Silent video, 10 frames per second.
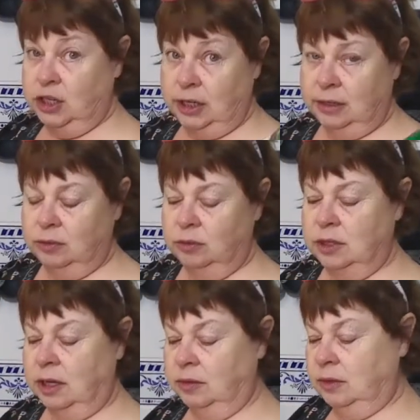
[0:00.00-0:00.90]
to cheese on
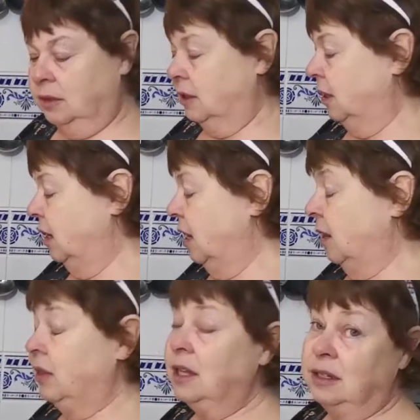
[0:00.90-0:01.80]
toast.
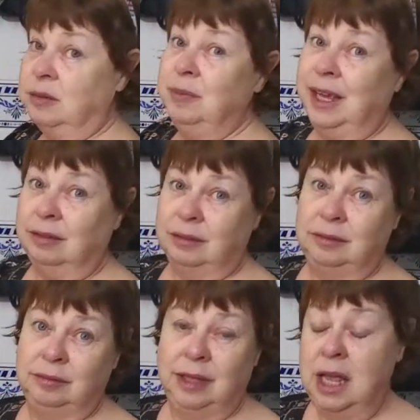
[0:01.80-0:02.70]
That's a meal.
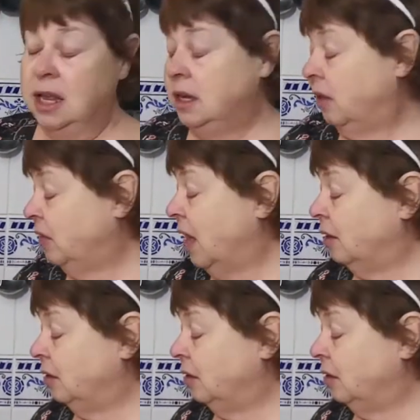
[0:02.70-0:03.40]
Now